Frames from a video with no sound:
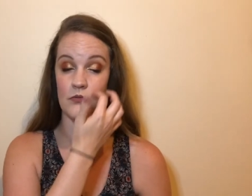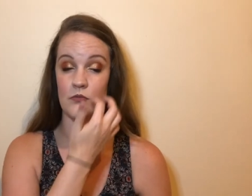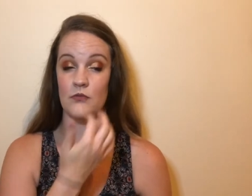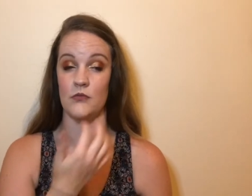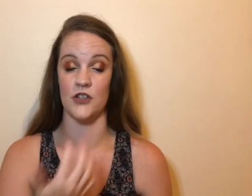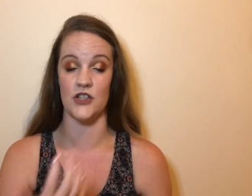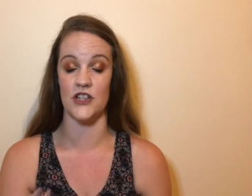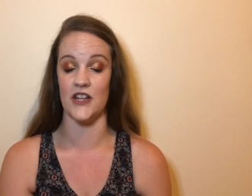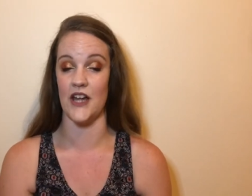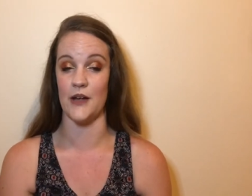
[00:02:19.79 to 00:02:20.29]

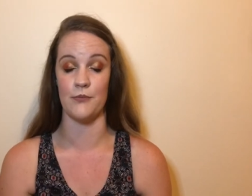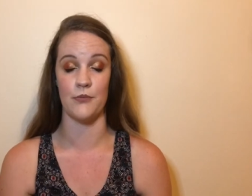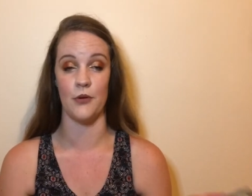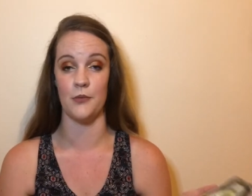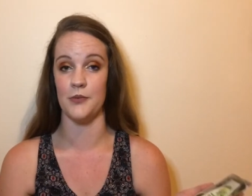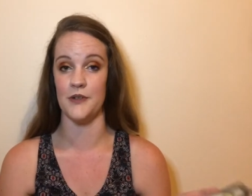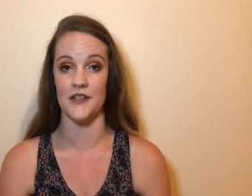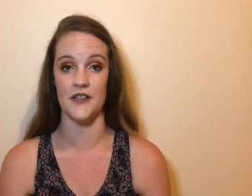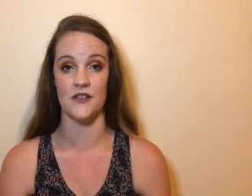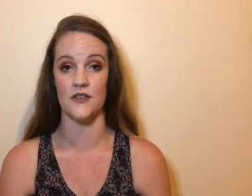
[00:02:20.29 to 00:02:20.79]
which again
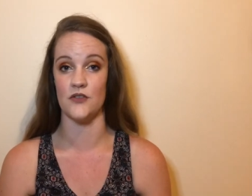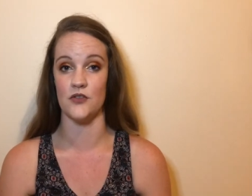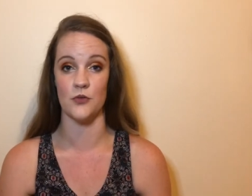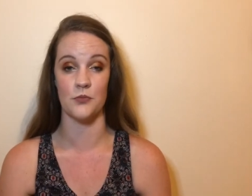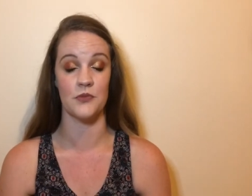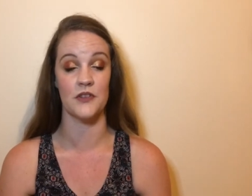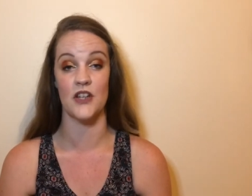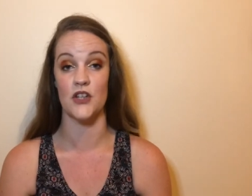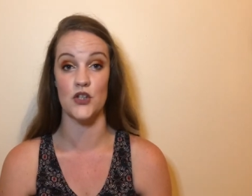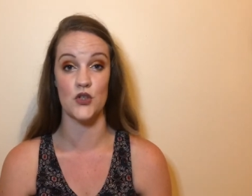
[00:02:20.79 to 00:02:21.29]
probably isn't
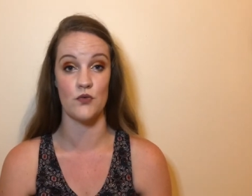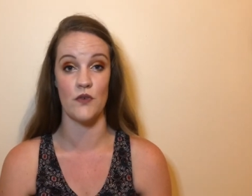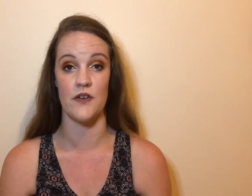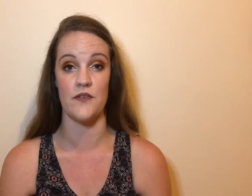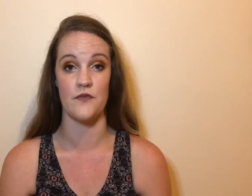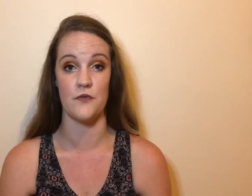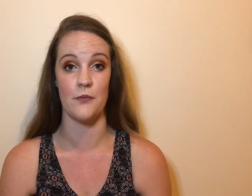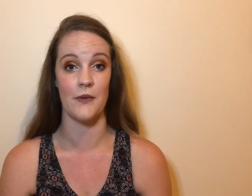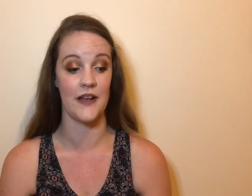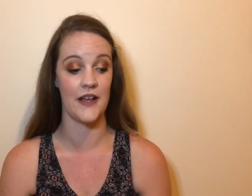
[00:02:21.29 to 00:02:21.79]
something that's
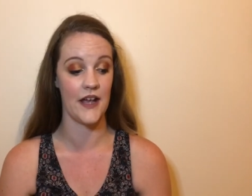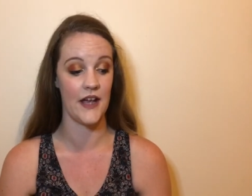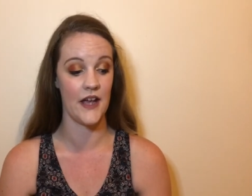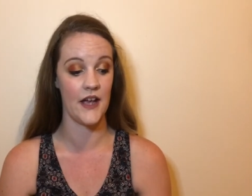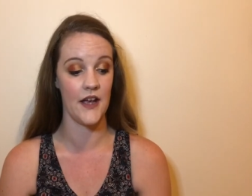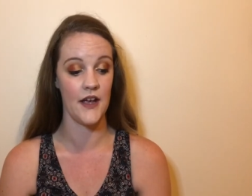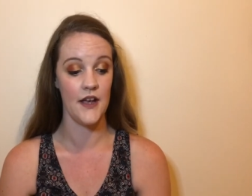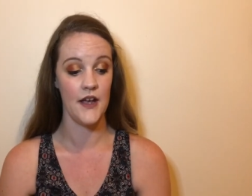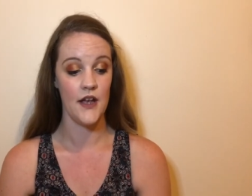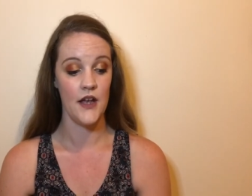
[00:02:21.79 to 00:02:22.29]
great for my
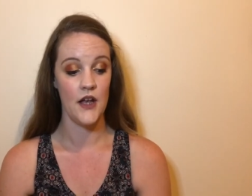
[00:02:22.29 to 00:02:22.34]
hair.